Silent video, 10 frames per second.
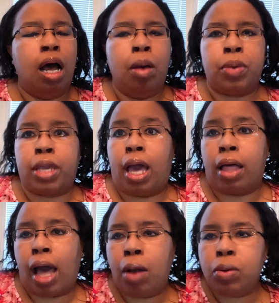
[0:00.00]
But yeah,
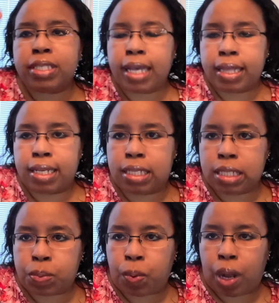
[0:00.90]
I would say this
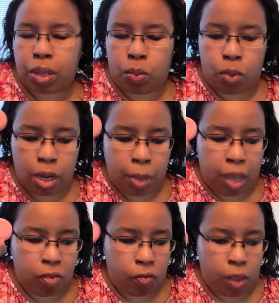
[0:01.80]
is probably one of my
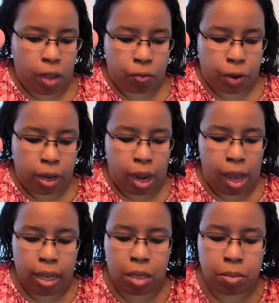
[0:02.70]
favorite
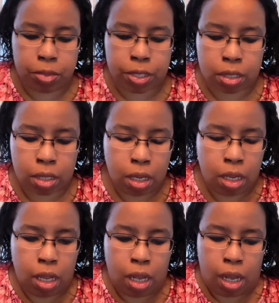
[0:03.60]
items.
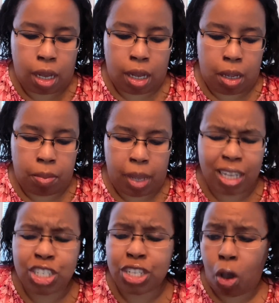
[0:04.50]

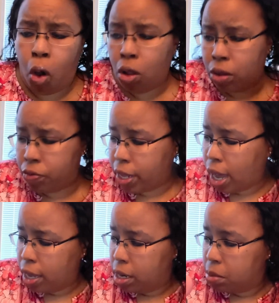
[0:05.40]
Actually, all of the
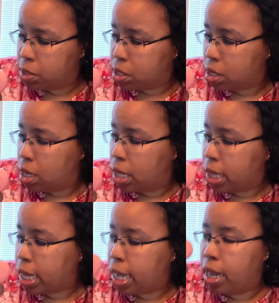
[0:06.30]
items
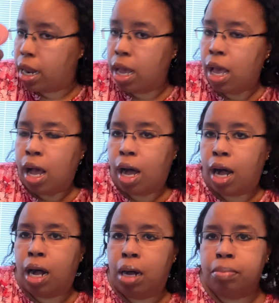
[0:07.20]
that
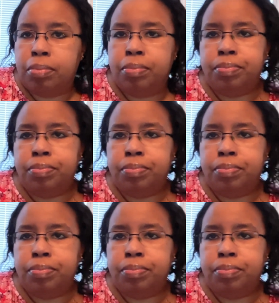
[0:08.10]
Temu